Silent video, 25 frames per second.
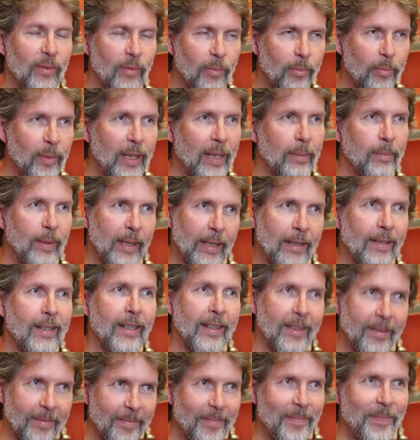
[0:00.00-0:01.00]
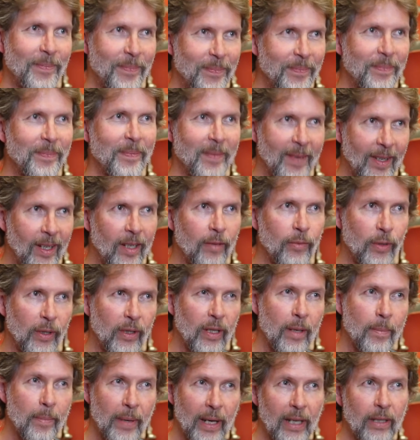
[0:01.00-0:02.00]
Big, big thing. If you're an
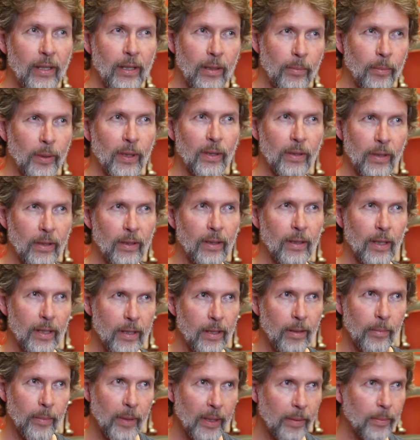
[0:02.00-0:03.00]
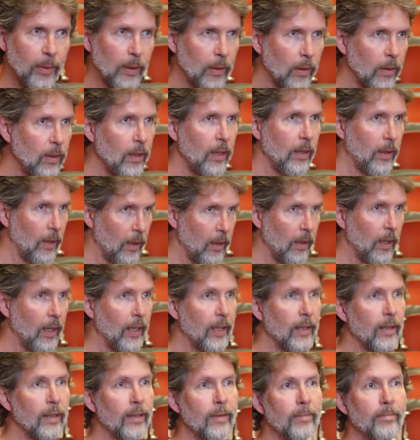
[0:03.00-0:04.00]
empathic person, I think people
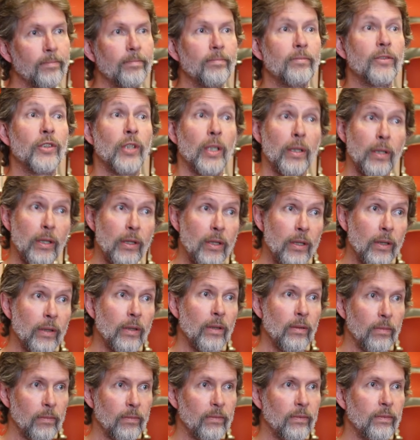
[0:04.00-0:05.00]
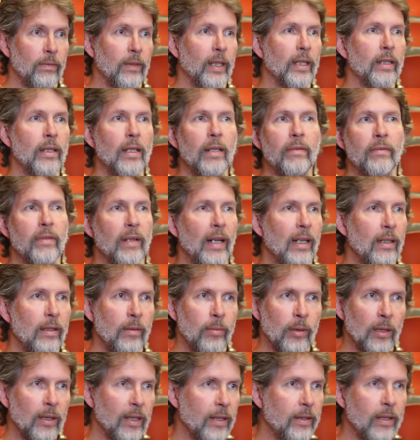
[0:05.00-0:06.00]
um, trust you. And
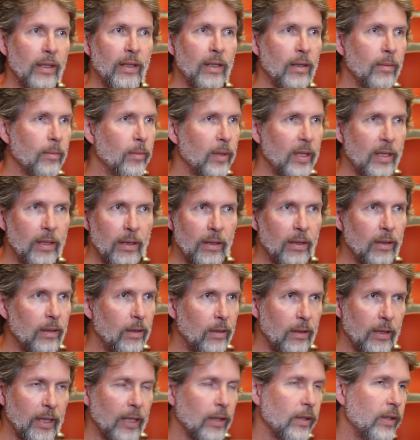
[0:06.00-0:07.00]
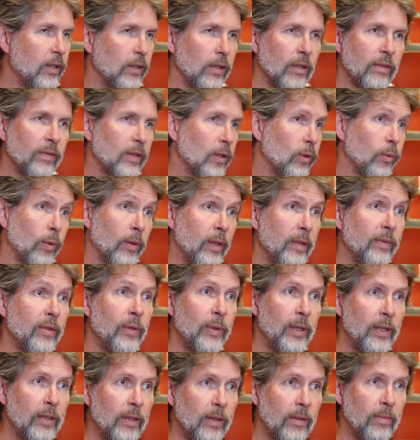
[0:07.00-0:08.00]
invaluable, I think, in business, health service, whatever we
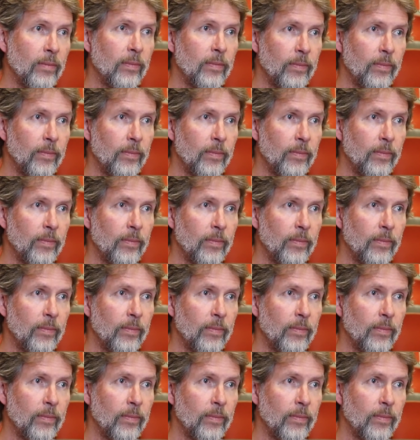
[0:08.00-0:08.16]
do.